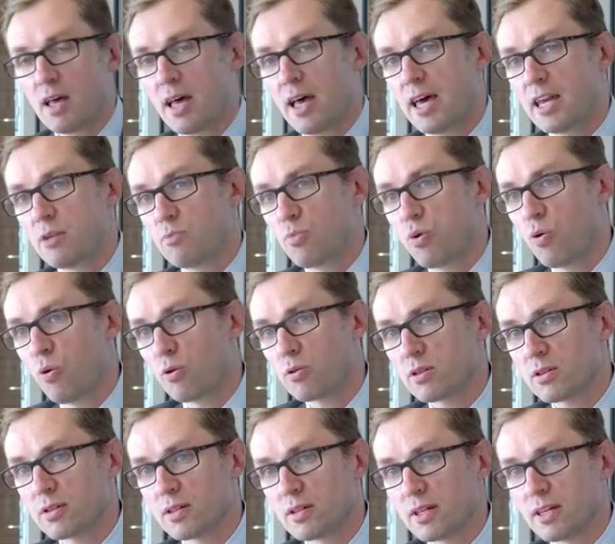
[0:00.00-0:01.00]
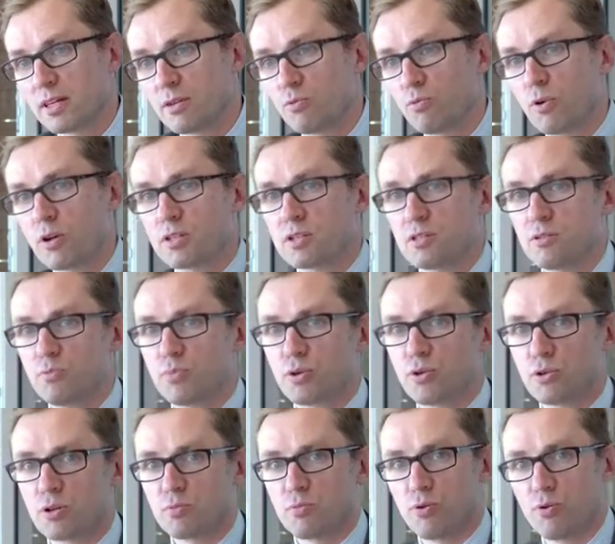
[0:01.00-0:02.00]
And importantly, once you
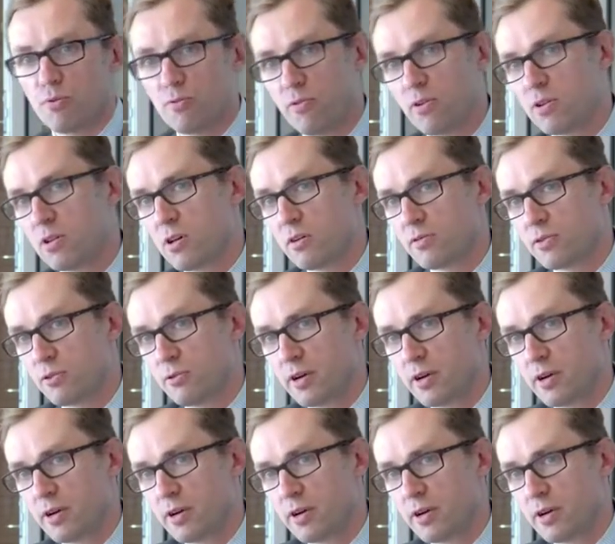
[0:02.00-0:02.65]
build a portfolio of